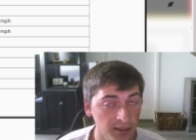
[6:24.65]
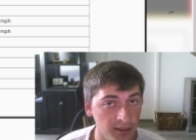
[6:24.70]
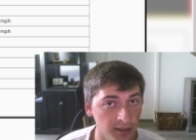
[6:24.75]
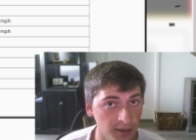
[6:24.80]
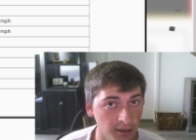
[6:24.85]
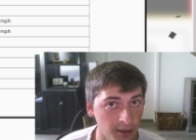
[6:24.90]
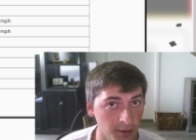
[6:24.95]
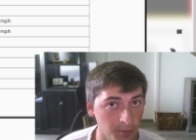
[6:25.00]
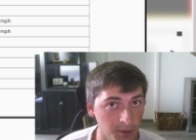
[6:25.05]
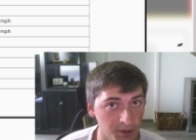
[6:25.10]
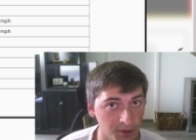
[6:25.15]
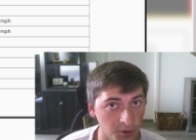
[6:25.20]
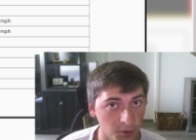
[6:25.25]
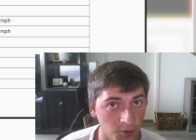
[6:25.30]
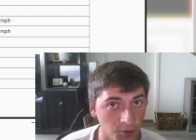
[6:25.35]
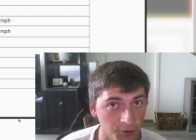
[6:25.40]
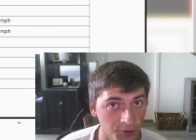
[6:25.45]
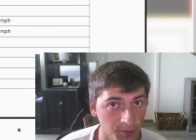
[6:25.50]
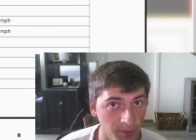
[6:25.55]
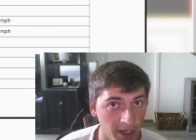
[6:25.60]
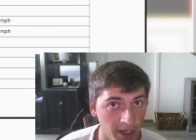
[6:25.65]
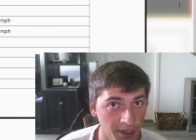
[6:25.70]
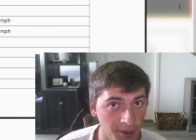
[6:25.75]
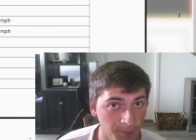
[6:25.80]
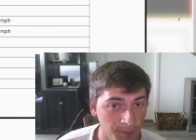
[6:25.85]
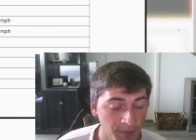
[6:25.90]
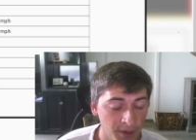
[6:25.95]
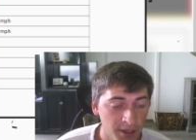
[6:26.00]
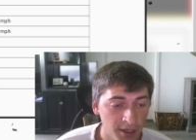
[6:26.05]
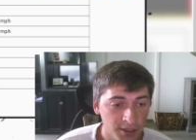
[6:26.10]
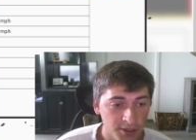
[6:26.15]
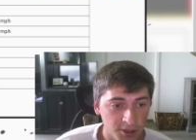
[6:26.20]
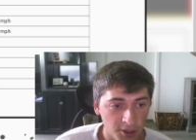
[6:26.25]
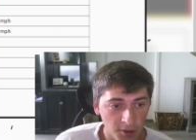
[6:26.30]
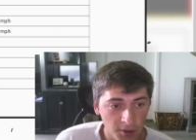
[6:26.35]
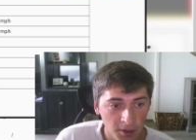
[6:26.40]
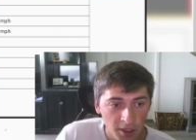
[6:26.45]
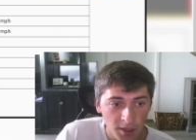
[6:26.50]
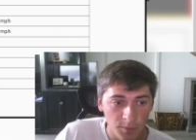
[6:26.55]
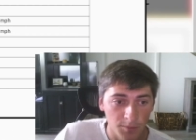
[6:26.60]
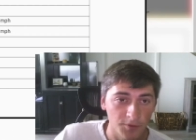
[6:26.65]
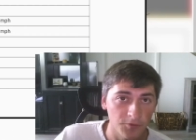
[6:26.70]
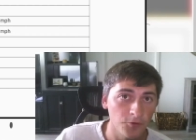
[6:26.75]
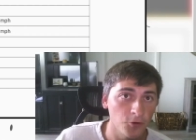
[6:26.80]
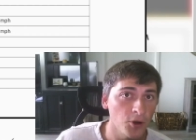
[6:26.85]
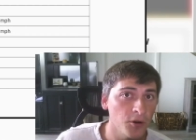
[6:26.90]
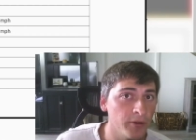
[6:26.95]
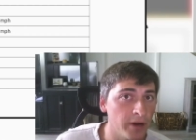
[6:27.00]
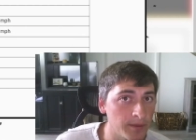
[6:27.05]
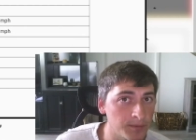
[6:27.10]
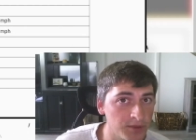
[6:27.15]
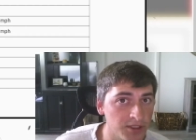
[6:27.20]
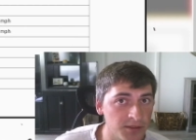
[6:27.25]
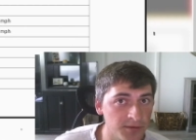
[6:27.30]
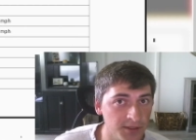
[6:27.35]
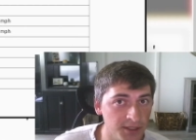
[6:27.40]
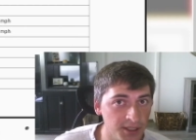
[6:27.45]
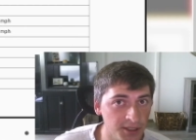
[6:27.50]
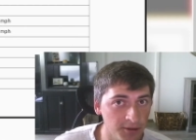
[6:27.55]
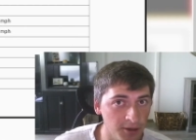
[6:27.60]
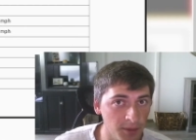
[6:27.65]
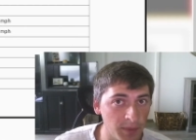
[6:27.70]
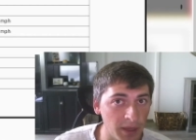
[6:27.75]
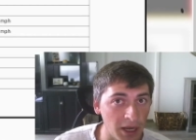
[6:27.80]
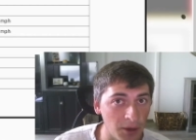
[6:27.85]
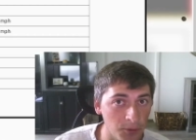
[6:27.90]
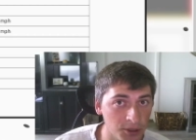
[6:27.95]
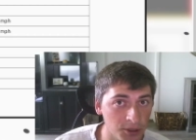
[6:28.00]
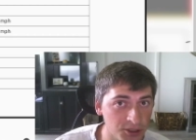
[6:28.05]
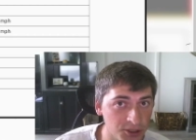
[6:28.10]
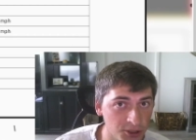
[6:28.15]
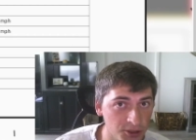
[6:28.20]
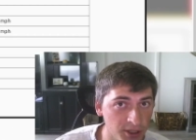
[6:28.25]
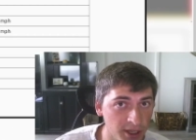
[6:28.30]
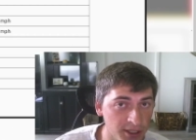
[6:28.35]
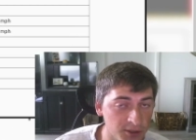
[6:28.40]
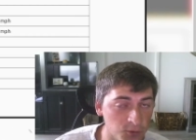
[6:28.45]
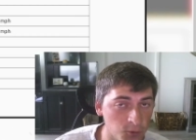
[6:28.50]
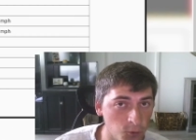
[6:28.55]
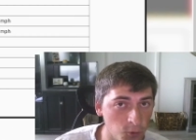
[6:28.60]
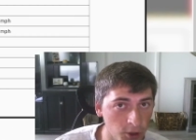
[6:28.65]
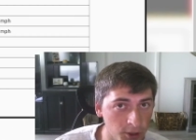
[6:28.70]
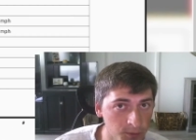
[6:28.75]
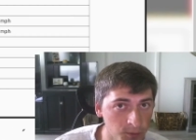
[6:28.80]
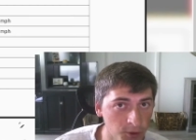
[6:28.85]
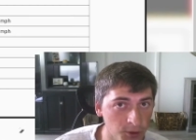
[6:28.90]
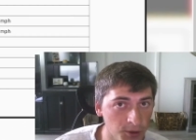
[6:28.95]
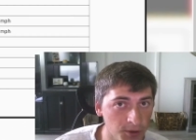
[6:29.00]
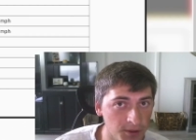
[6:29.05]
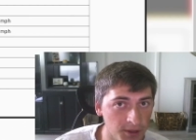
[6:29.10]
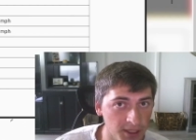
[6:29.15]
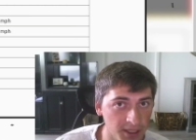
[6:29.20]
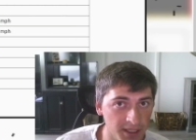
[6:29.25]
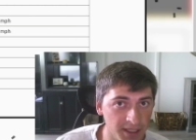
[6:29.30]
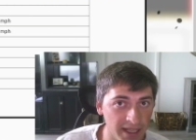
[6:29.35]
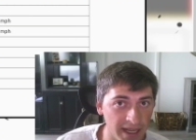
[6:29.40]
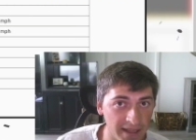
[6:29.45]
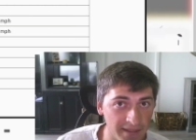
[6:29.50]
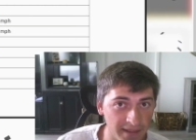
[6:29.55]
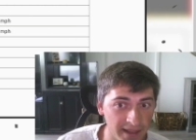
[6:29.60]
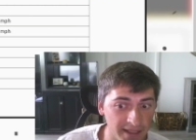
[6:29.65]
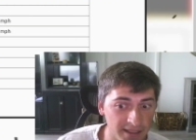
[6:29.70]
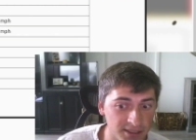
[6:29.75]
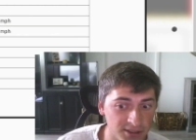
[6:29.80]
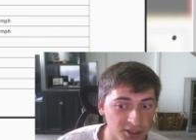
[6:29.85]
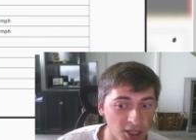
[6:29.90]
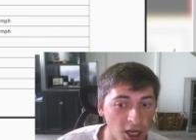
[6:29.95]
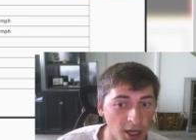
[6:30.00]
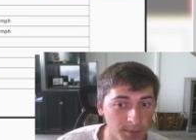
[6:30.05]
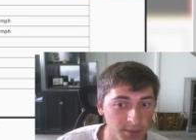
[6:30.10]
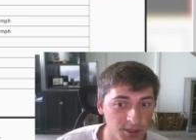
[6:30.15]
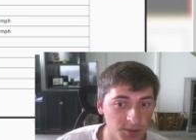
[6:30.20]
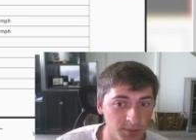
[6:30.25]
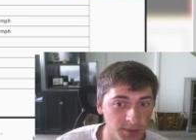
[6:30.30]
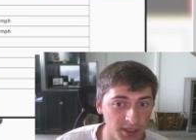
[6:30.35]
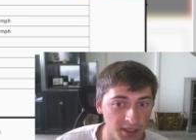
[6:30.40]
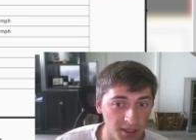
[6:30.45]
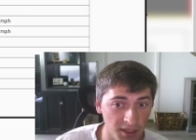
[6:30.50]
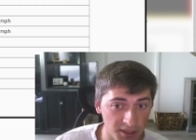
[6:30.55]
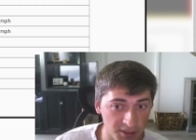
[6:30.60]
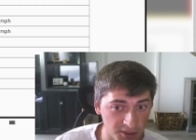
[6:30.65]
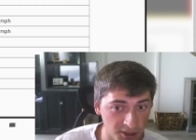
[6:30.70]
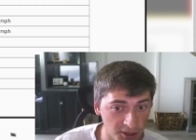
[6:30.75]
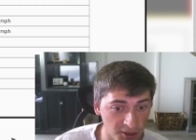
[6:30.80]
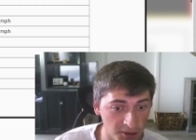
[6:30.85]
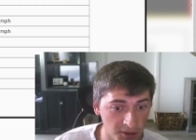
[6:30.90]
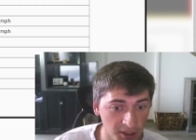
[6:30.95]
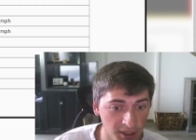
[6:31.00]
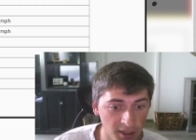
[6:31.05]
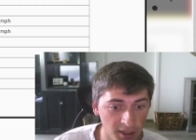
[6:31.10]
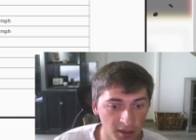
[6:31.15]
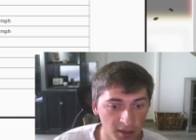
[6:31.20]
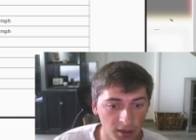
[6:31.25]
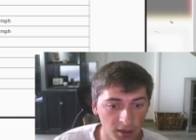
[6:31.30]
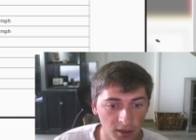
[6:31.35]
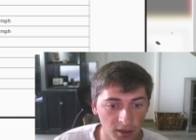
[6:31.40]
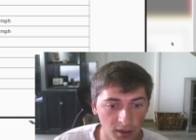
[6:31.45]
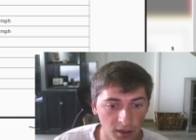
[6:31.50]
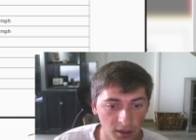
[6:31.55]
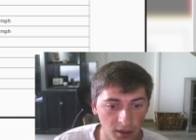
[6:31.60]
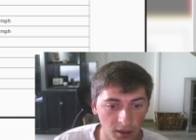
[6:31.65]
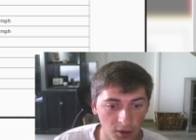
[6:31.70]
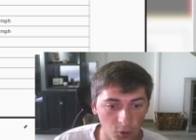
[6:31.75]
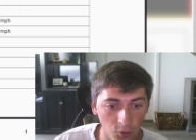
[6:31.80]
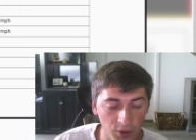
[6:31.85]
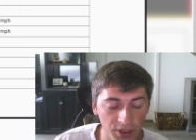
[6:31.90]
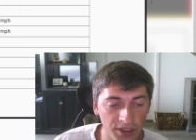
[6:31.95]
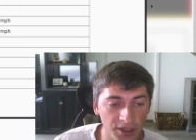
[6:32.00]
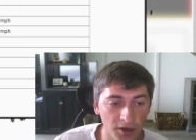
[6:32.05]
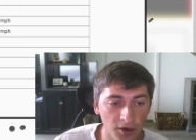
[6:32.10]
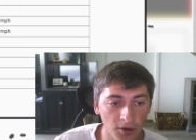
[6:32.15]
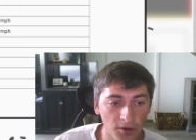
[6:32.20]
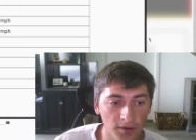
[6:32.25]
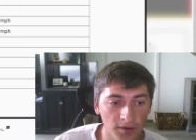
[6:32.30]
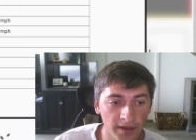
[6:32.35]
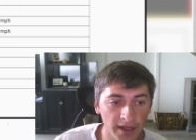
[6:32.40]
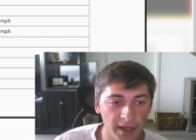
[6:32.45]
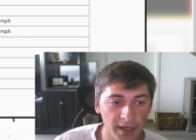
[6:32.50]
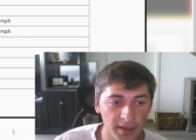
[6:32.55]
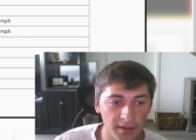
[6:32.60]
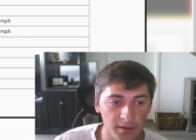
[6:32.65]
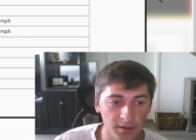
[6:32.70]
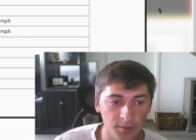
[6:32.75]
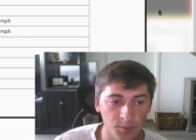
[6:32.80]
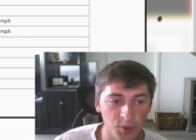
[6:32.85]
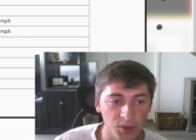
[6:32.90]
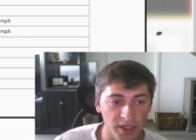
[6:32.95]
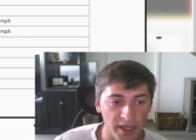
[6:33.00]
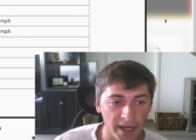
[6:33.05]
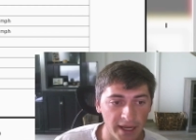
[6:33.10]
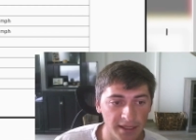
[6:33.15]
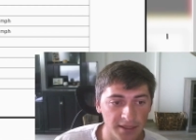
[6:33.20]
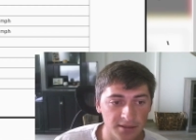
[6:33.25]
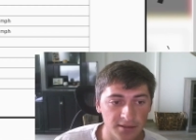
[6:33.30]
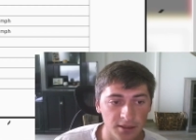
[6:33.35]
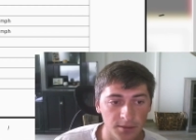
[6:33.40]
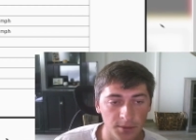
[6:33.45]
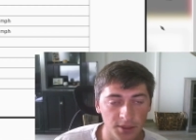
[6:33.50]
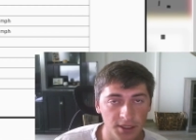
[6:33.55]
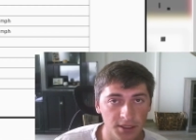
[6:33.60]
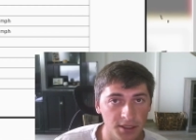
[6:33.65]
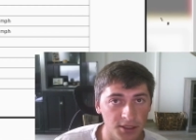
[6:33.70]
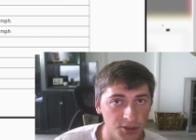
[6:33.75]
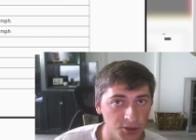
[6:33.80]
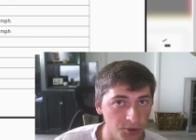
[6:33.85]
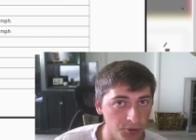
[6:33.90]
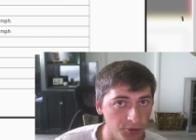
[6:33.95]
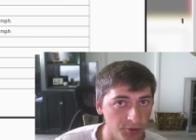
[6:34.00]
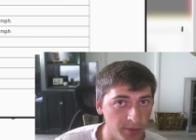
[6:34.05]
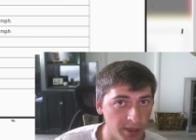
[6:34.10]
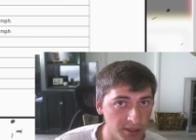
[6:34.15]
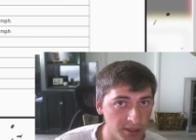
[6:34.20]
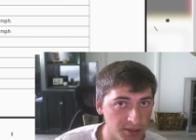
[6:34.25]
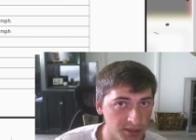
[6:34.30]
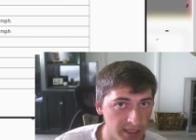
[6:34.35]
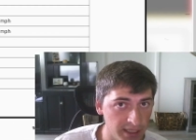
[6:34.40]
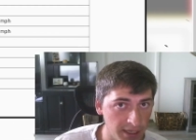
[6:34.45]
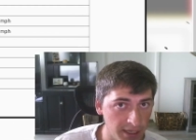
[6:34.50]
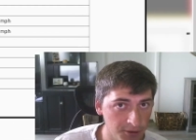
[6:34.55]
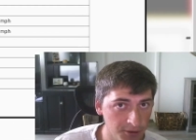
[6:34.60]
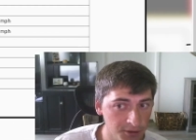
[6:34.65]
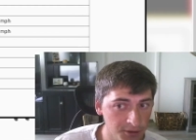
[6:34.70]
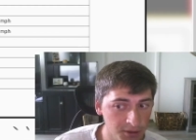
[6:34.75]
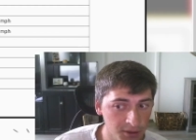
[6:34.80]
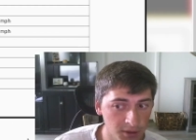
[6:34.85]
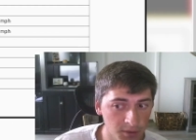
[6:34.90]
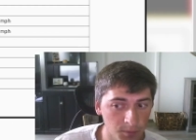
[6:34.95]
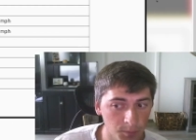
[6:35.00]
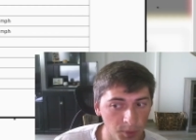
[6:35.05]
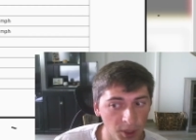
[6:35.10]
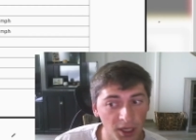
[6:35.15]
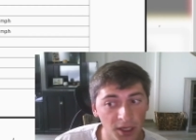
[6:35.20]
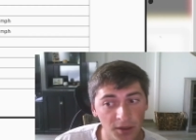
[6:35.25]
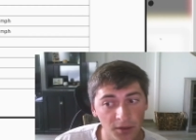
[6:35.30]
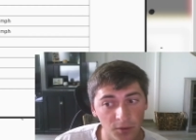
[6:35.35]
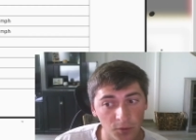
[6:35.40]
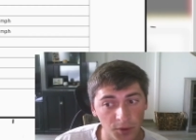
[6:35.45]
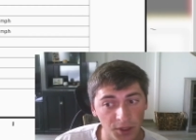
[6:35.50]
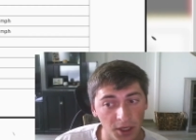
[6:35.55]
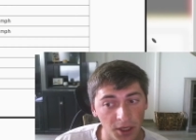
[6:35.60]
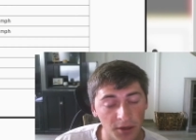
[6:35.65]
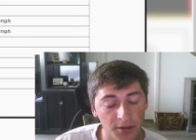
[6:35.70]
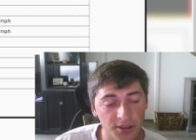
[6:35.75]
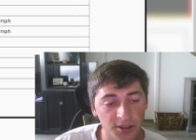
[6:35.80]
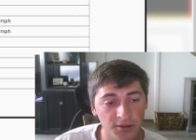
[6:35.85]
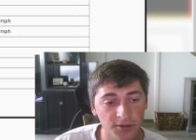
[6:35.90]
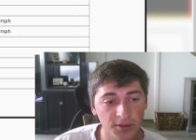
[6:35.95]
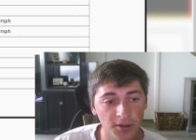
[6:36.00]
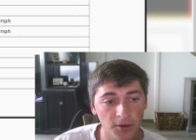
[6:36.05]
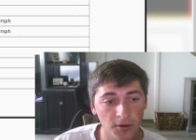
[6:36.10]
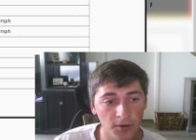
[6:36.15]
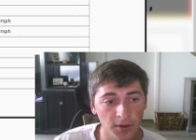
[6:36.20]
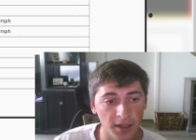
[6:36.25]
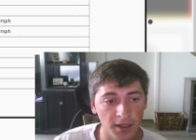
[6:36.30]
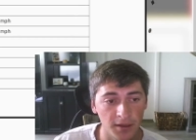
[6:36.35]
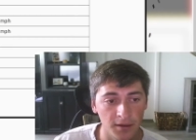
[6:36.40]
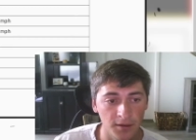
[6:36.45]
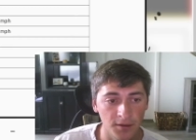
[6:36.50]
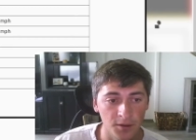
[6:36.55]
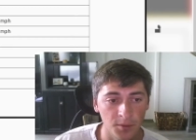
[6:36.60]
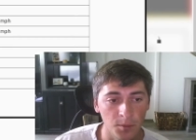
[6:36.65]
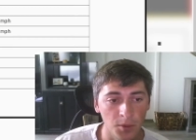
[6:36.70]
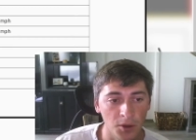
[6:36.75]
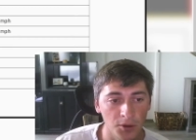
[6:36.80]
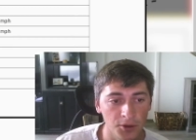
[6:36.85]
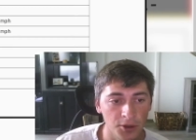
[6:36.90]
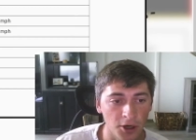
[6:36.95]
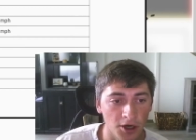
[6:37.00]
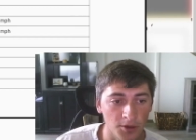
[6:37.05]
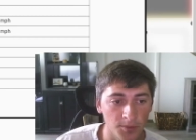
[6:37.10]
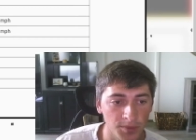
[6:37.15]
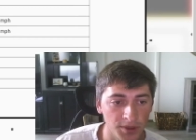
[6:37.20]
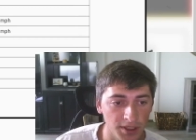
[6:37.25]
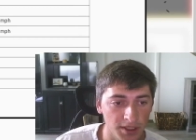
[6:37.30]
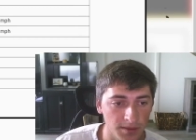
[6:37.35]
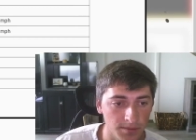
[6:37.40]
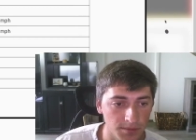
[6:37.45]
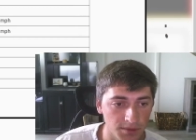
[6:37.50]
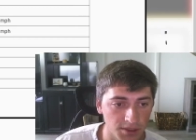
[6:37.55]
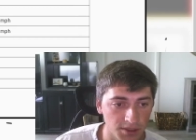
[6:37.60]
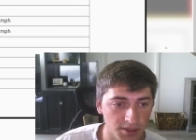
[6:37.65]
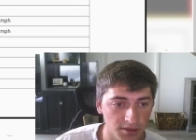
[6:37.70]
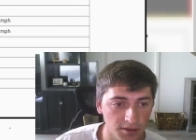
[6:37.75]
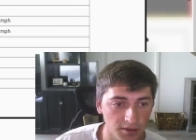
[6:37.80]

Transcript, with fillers: um, in the quarter mile. So before I wrap this video up, I want to show you guys one more thing, and that's top speed. So we know that Plaid is limited to two hundred miles an hour. But we also know that the motor R P Ms,